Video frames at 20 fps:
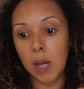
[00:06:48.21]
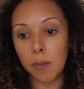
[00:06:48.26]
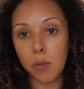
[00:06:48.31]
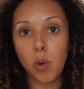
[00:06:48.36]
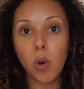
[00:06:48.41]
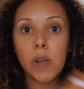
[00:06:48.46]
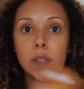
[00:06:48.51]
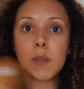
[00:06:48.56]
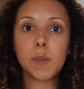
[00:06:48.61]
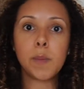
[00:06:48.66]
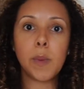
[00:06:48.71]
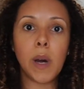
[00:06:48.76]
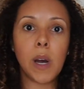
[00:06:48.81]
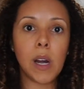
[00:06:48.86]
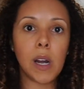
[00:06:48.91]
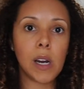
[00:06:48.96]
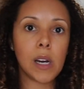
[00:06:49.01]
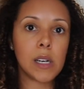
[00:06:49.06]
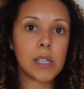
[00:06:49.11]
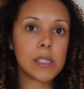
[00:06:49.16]
Quest
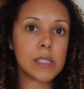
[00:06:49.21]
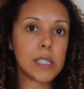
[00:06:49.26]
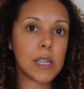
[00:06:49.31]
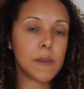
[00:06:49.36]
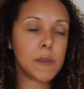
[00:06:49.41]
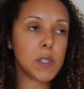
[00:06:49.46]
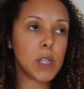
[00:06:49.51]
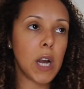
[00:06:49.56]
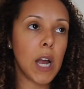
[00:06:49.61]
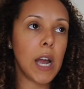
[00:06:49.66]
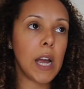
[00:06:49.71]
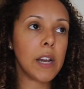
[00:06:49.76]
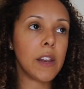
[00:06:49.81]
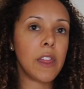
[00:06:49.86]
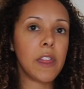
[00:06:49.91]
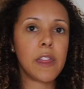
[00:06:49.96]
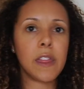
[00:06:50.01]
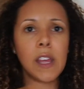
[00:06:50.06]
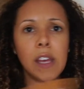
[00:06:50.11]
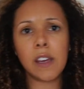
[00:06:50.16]
bars, I've tried
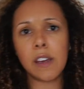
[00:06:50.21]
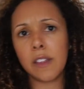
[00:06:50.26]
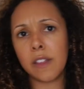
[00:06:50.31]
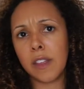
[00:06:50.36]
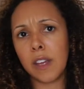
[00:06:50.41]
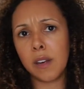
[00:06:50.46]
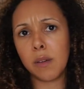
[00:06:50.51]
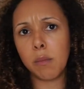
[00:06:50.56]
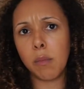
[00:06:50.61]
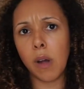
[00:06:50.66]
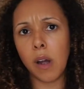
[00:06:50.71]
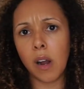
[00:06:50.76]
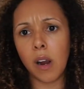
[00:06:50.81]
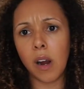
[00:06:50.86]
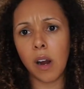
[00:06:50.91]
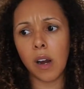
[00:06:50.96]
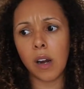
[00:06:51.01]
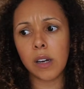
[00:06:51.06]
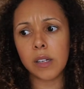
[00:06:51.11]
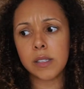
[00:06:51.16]
Think Thin
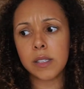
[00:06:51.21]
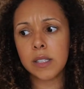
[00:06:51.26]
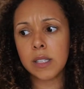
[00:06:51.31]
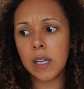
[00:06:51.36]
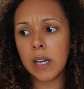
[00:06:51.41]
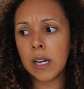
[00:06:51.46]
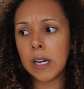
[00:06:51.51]
bars,